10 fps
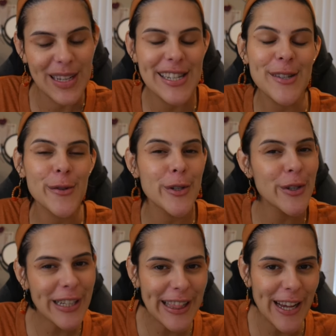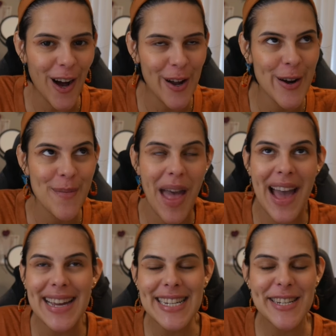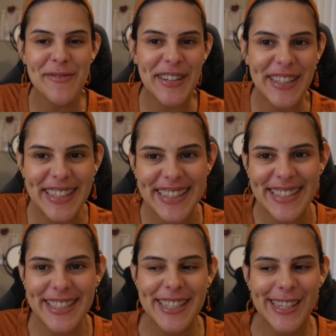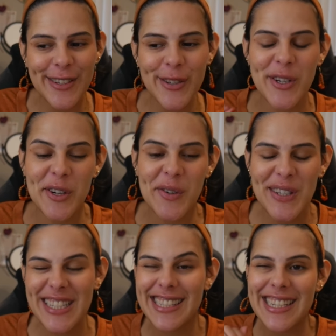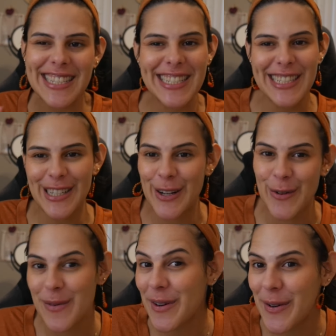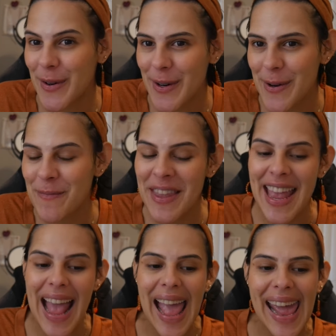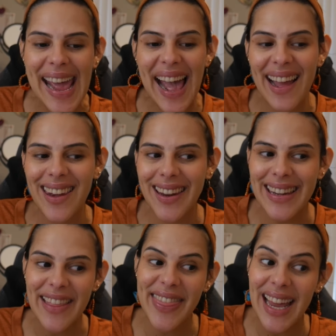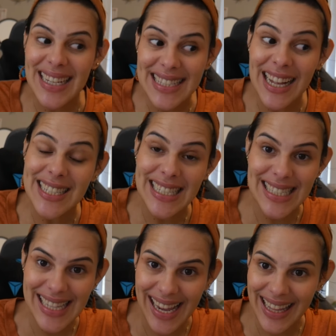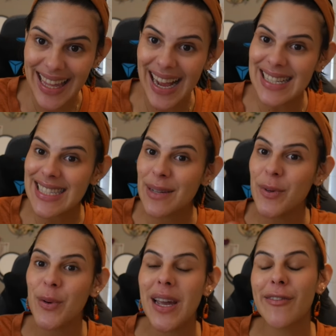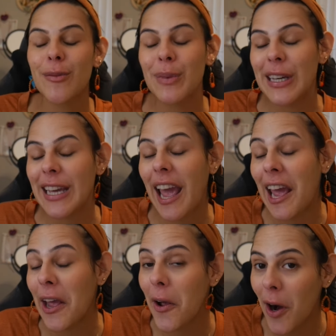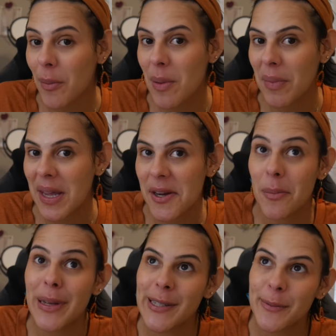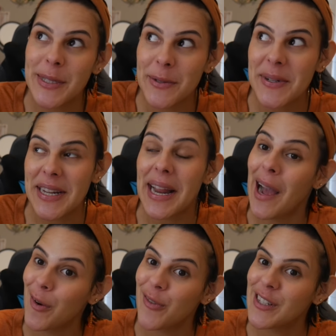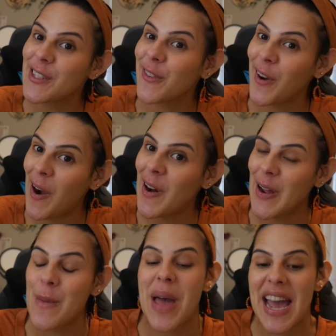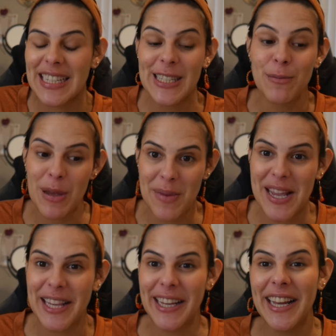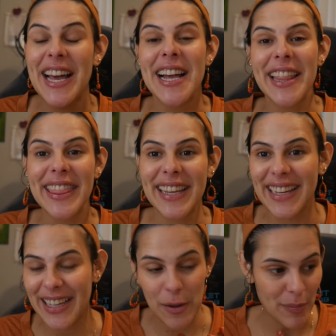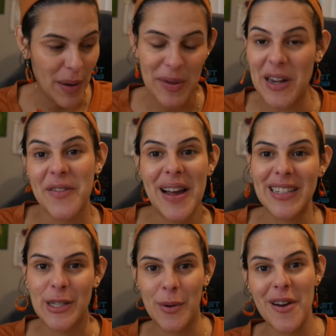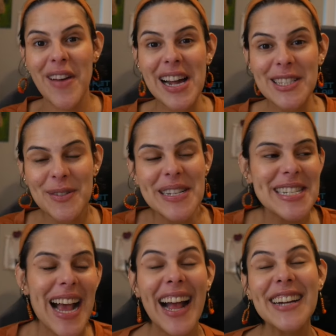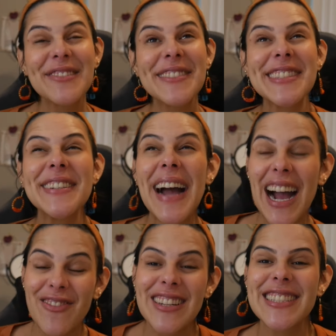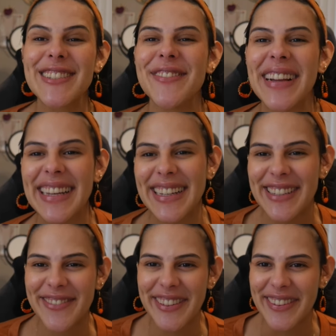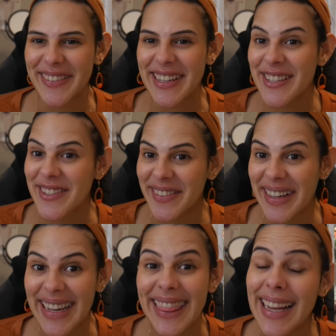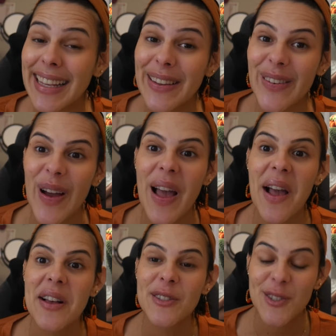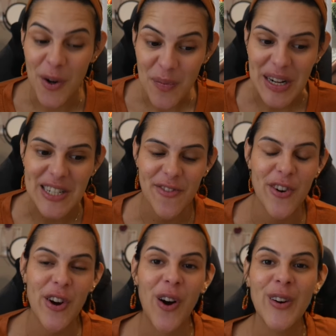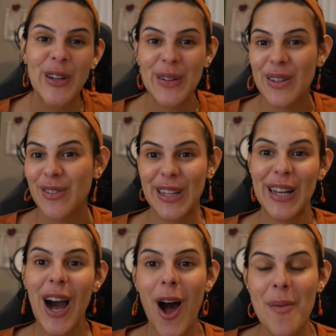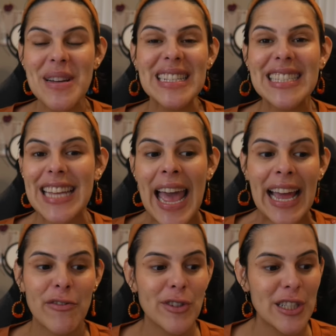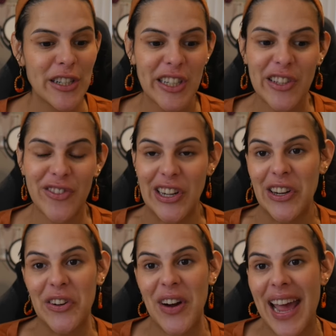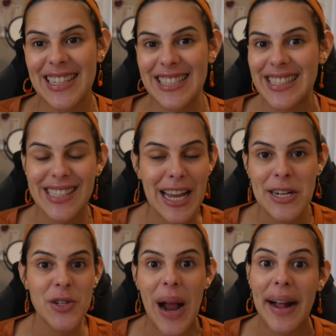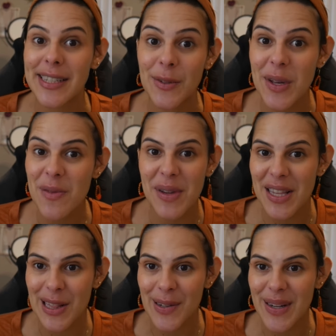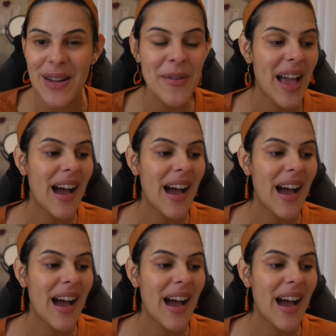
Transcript: Now, during the autumn, I typically skew towards kitschy home decor. And now that is not to say that I step away from being a garment maker, because we do need outfits for autumn, hence me making the pumpkin granny square vest, which I am so happy so many of you enjoyed. Thank you so much for all your lovely comments and for sharing the video and just interacting with me through it.